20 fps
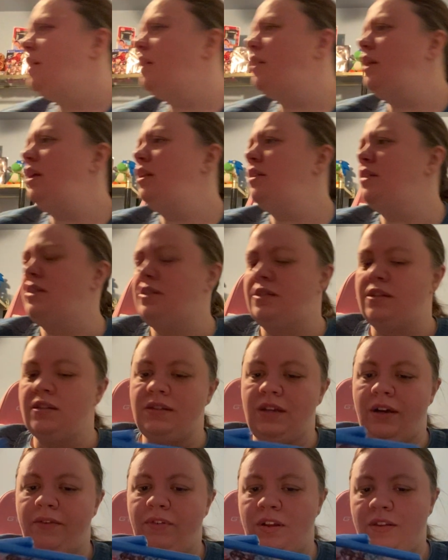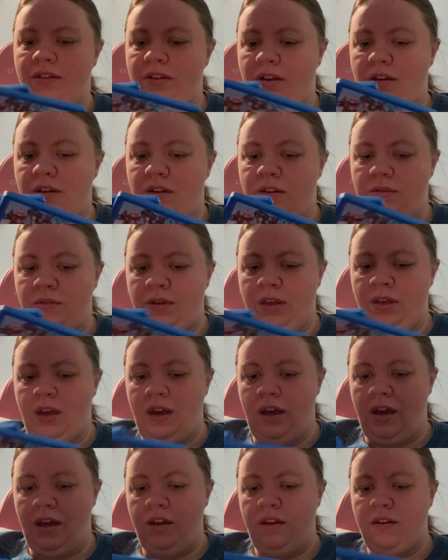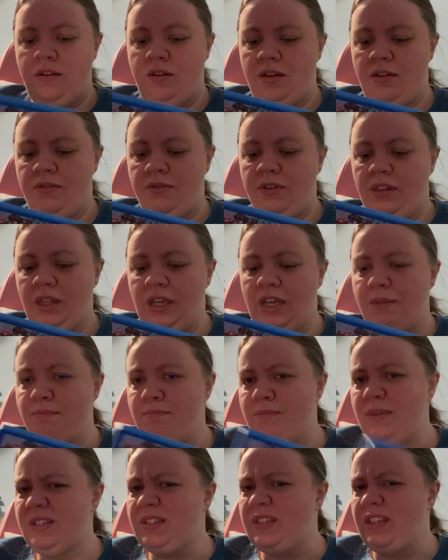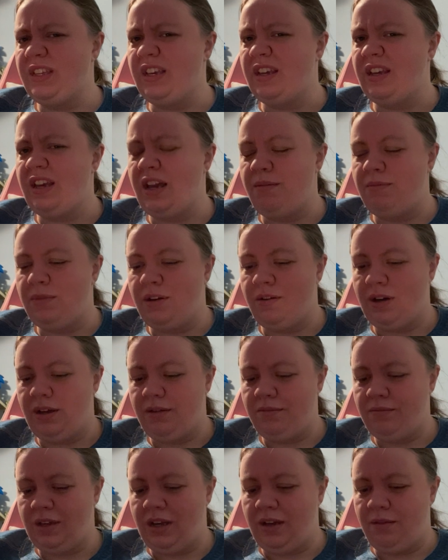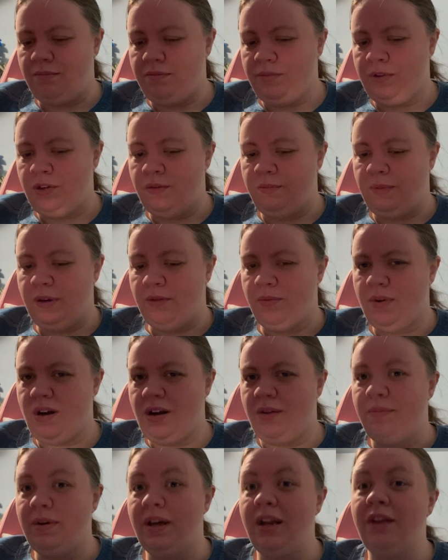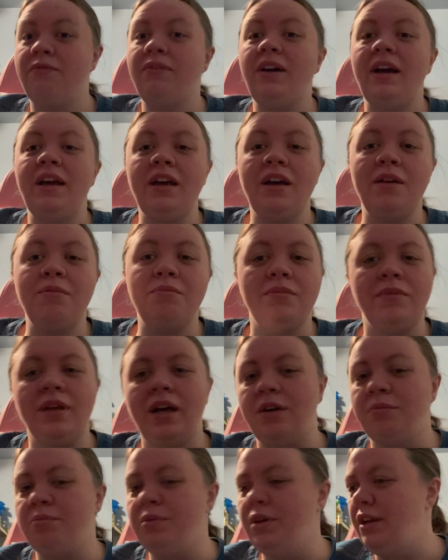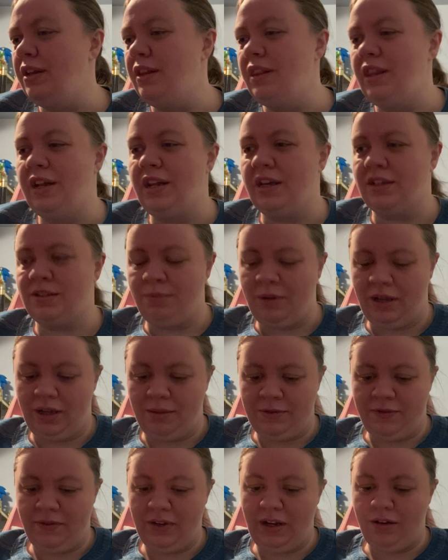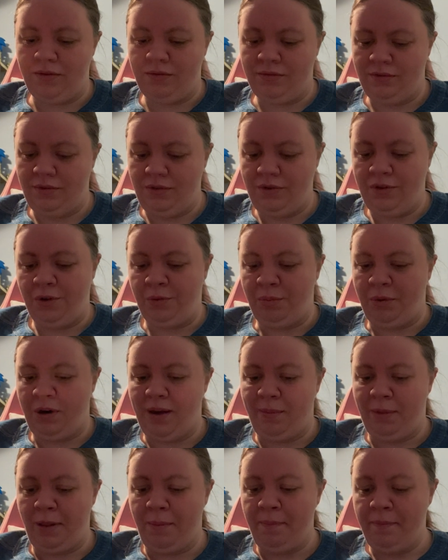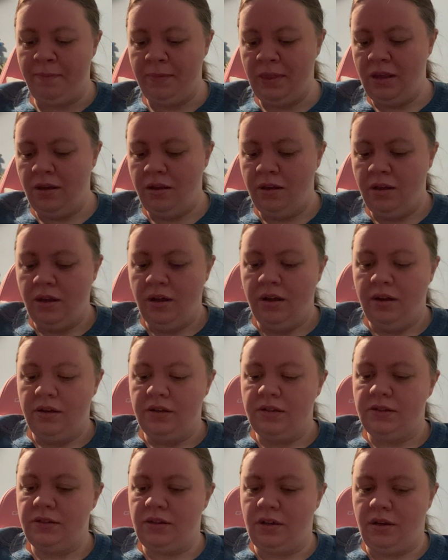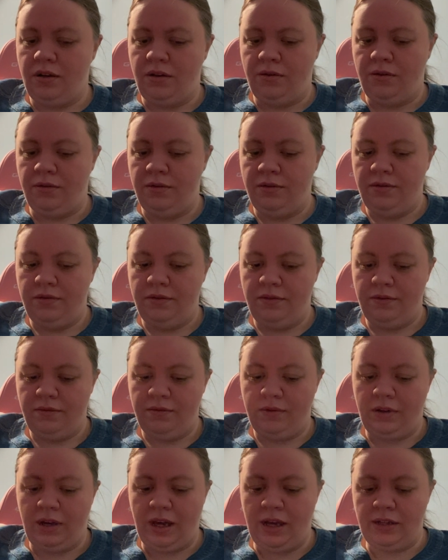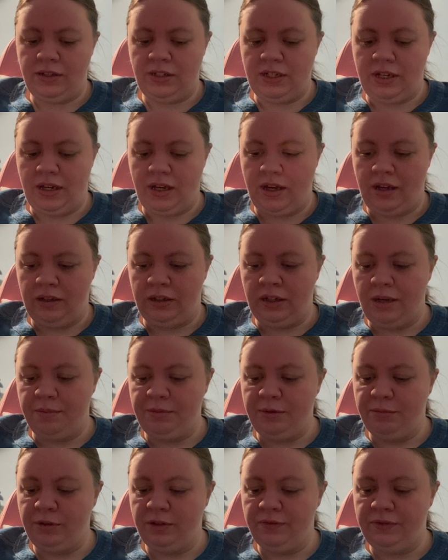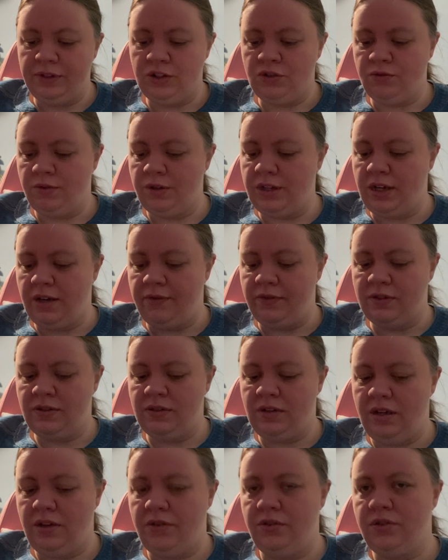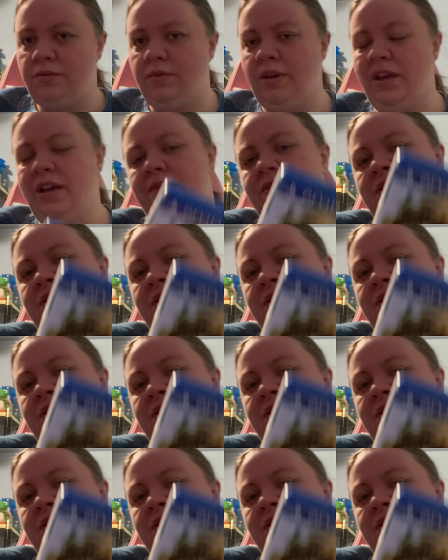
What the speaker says: think this is everything. Okay. I feel like I'm missing a game, though. I could be wrong, but if I am, I'll put it in the next pickups video. No problem. So, got a couple more visual novels here. So we have